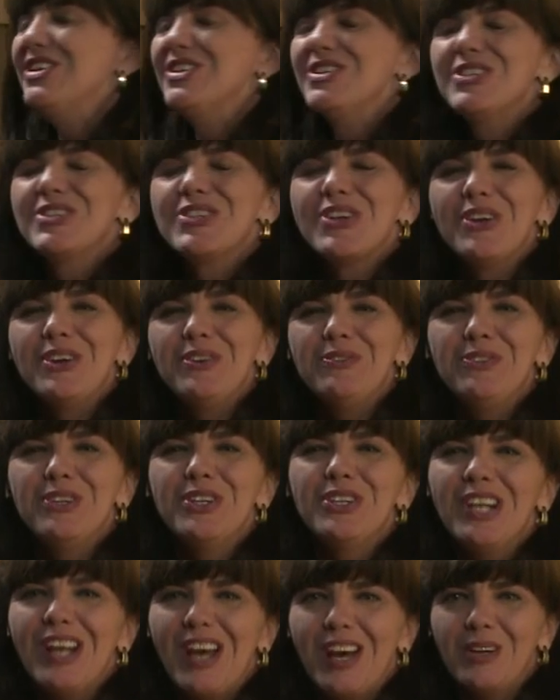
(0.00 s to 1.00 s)
So, if
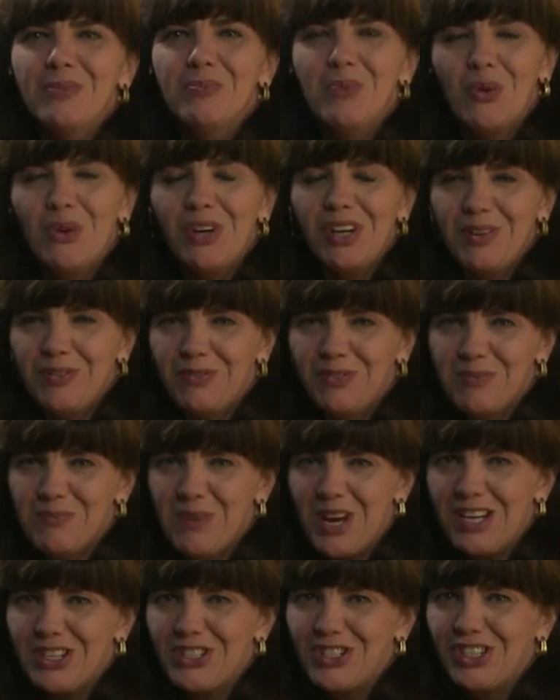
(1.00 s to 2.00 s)
you'd like more
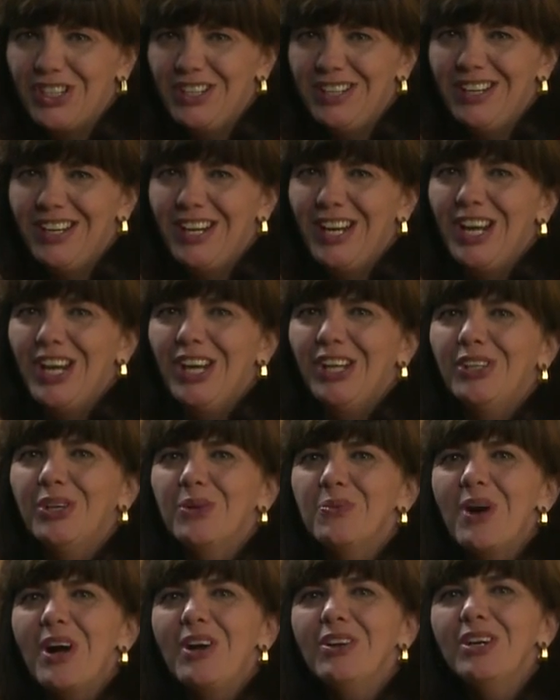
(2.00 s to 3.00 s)
information,
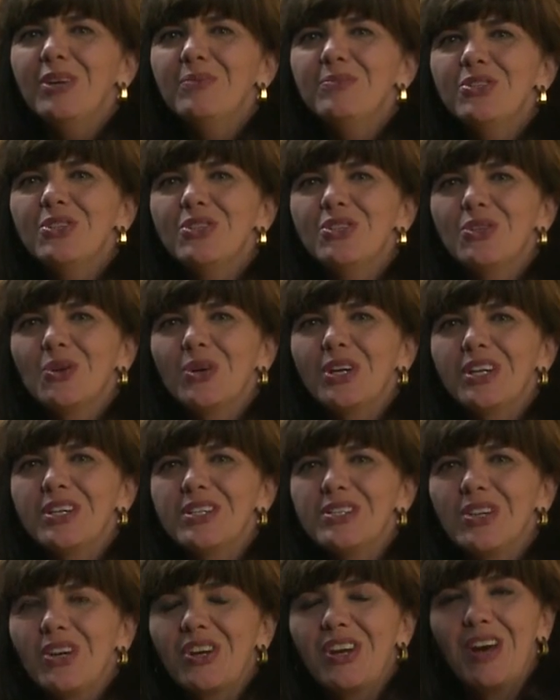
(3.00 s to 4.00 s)
you're welcome to join
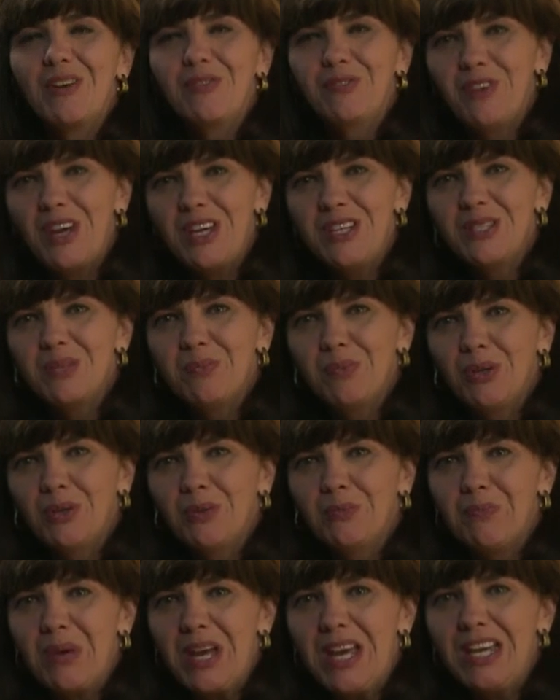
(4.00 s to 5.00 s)
us on our
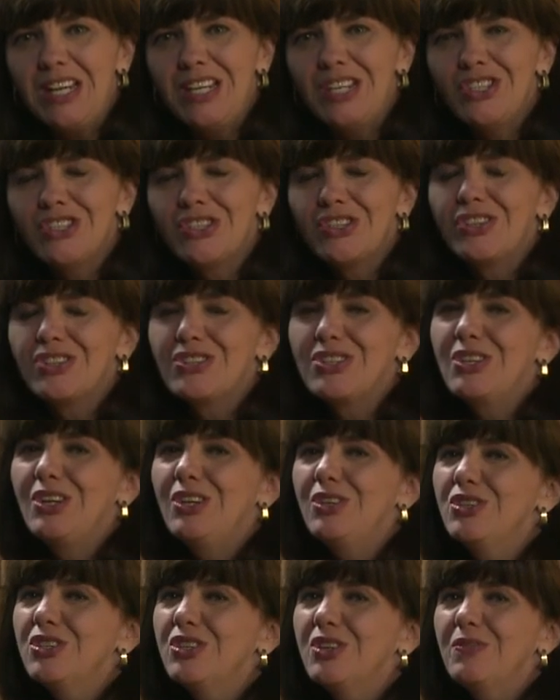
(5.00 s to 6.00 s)
Facebook page, the
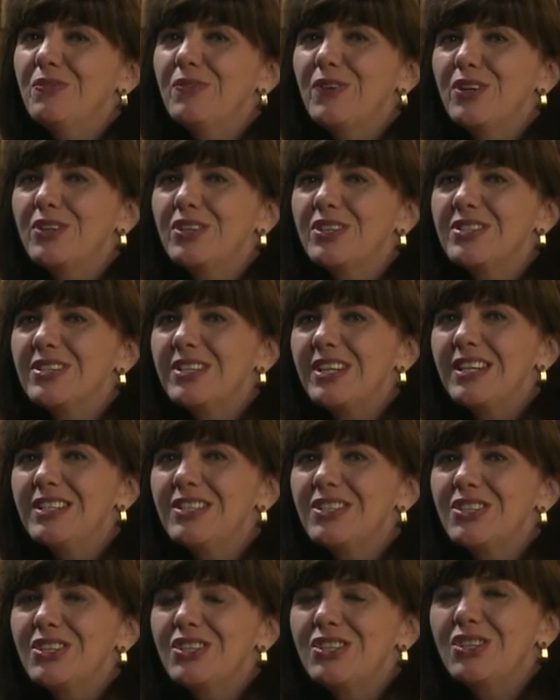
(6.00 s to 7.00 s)
Solution Focused
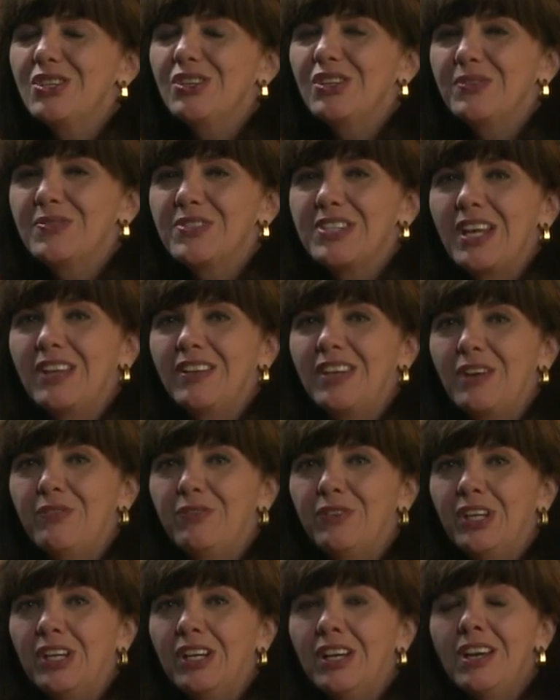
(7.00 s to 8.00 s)
Institute of South
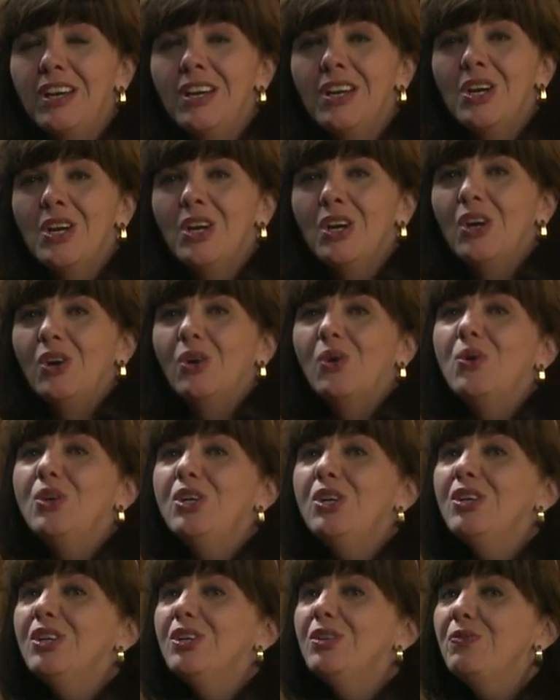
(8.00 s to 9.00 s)
Africa, or
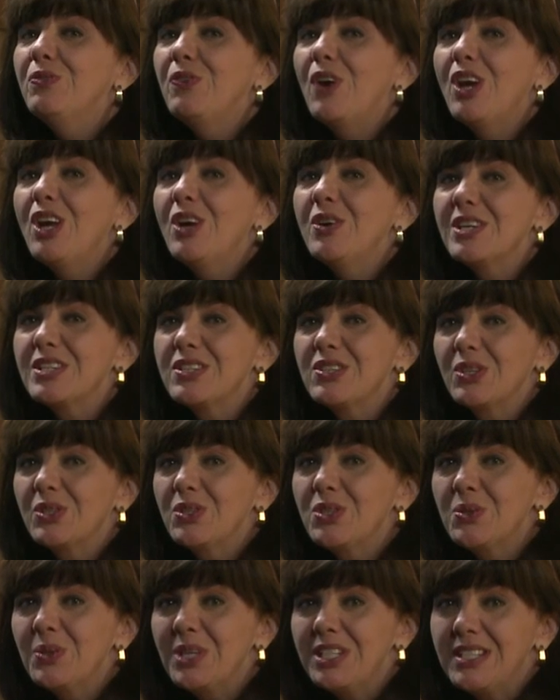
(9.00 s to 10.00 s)
you can follow us
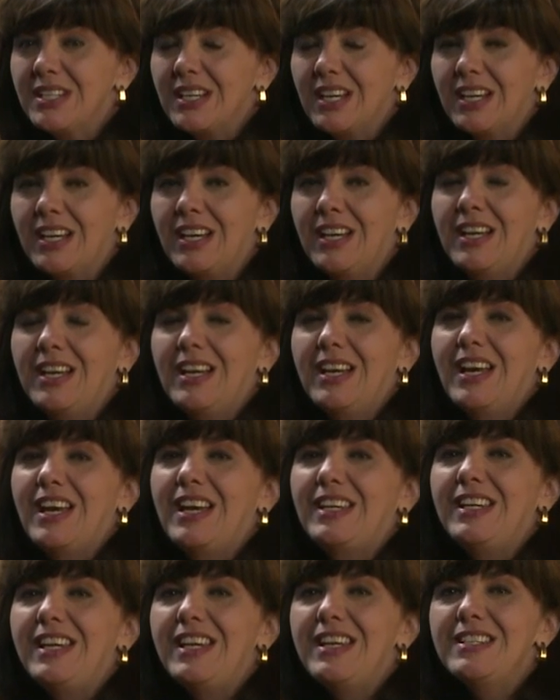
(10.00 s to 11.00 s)
on Twitter
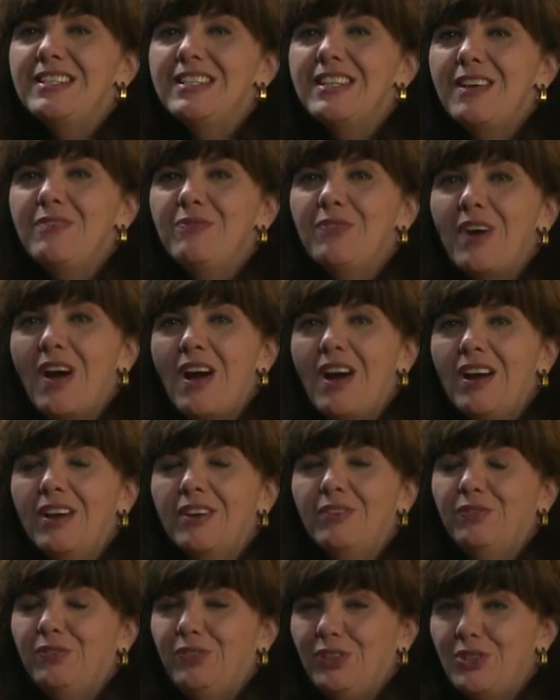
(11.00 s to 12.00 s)
at
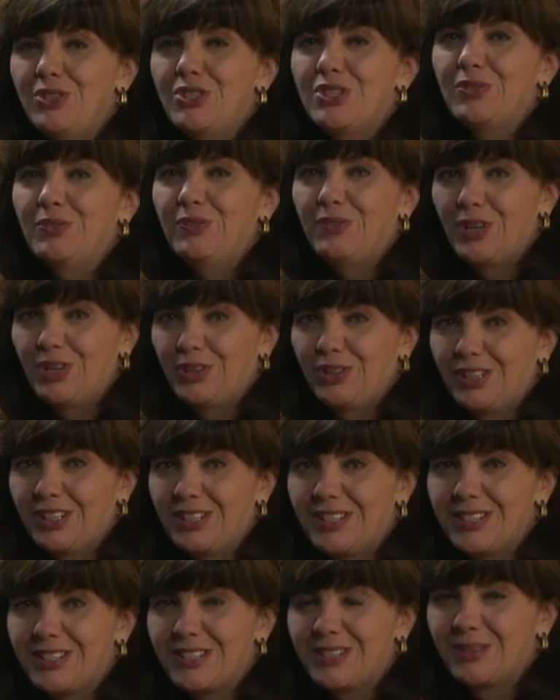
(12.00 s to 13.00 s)
SFI Future
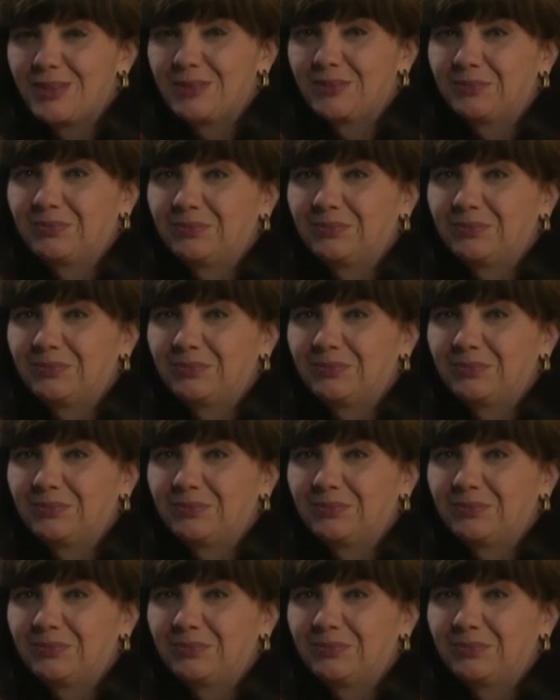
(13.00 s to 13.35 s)
Focus.